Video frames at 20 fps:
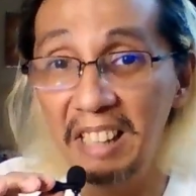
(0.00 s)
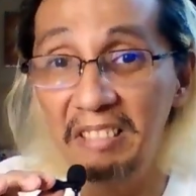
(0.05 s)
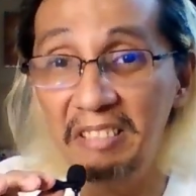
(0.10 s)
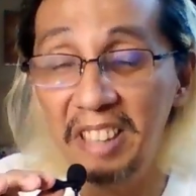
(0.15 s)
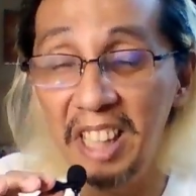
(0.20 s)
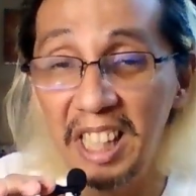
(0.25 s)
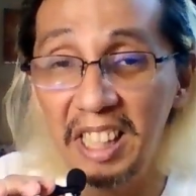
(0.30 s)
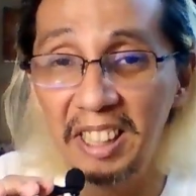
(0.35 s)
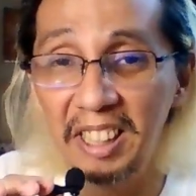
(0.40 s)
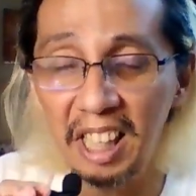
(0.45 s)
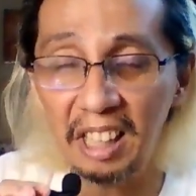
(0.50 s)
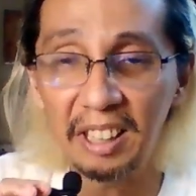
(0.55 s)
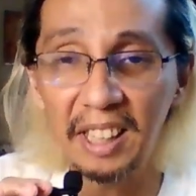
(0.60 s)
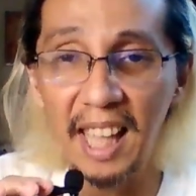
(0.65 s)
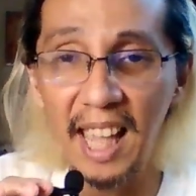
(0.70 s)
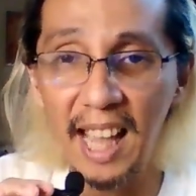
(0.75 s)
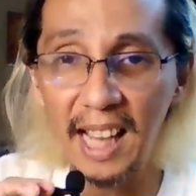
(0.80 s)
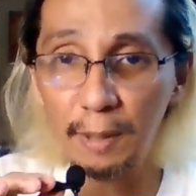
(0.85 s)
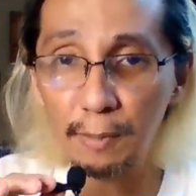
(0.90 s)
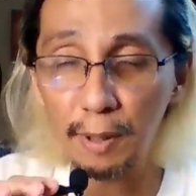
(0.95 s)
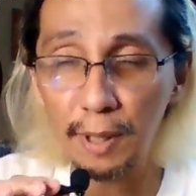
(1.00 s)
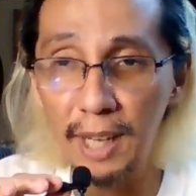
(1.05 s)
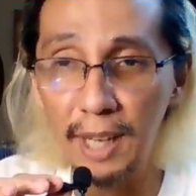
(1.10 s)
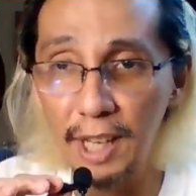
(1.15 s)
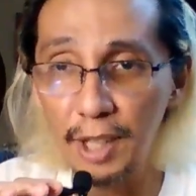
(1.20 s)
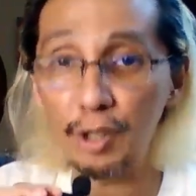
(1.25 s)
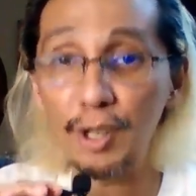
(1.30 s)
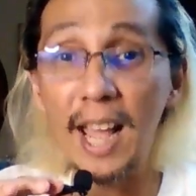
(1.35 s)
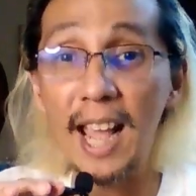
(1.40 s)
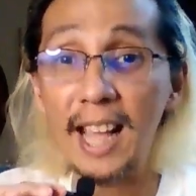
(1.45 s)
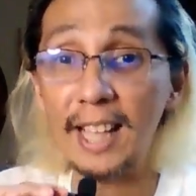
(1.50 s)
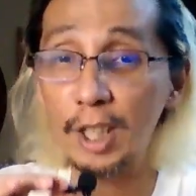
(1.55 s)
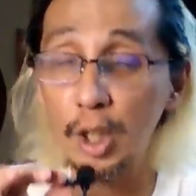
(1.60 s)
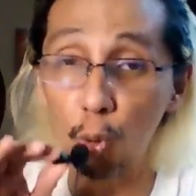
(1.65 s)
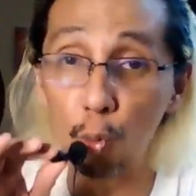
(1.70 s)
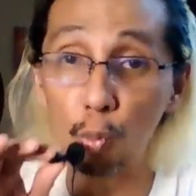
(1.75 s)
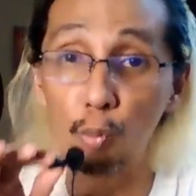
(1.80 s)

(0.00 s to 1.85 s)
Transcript: detailed explanation as to